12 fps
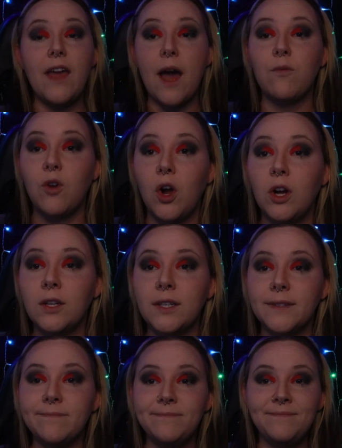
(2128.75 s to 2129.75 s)
that
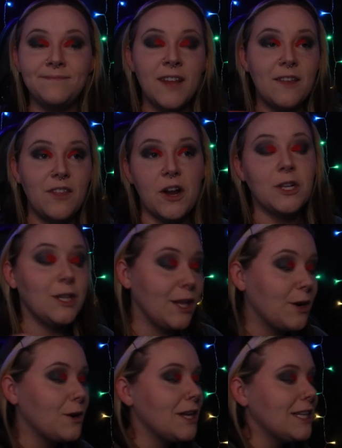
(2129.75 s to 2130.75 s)
wrong. There
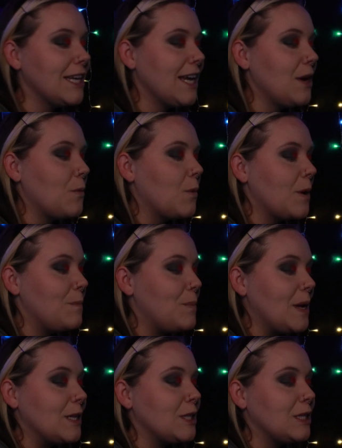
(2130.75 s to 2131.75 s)
literally would
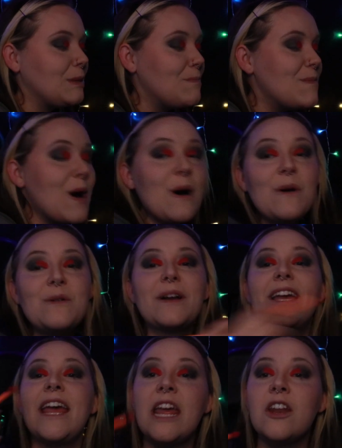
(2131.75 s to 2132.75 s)
be
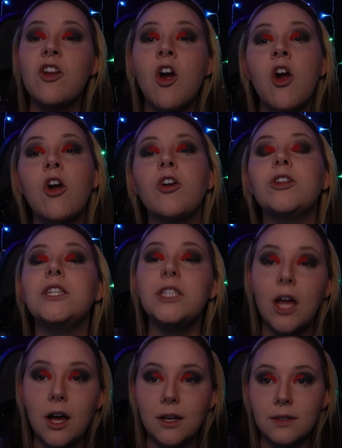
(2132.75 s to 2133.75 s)
smoke in her
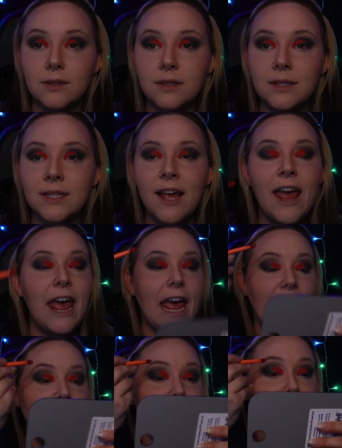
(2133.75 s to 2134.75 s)
lungs
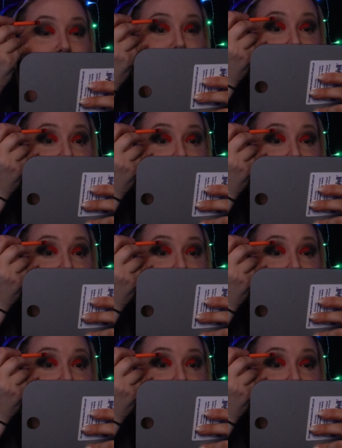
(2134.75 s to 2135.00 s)
if